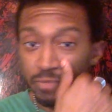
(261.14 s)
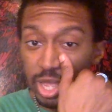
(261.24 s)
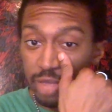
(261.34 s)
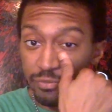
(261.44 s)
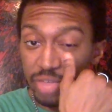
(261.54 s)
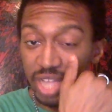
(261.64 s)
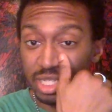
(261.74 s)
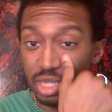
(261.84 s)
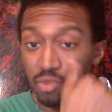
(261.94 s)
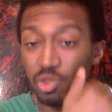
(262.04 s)
if that's
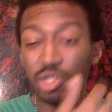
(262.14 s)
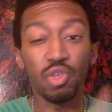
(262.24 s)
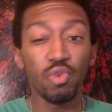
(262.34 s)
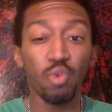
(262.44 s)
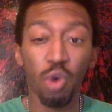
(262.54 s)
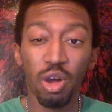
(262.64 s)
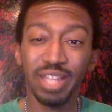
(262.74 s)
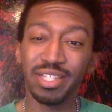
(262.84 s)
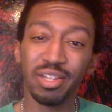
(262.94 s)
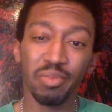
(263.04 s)
someone you want
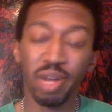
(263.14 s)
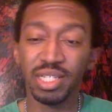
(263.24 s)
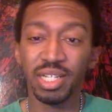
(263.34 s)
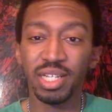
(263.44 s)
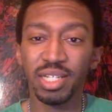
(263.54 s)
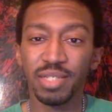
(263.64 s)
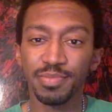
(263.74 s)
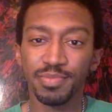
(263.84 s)
as your president,